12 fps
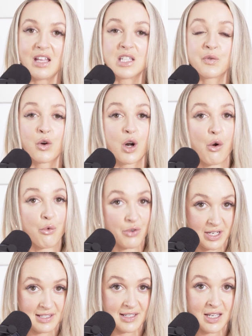It's for a
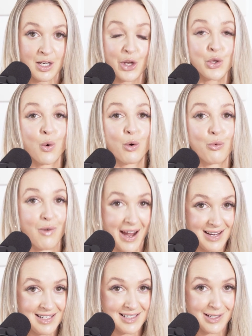reason. You're
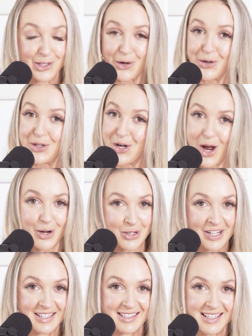right. You're not
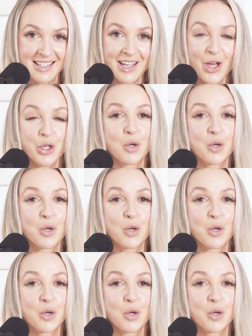crazy.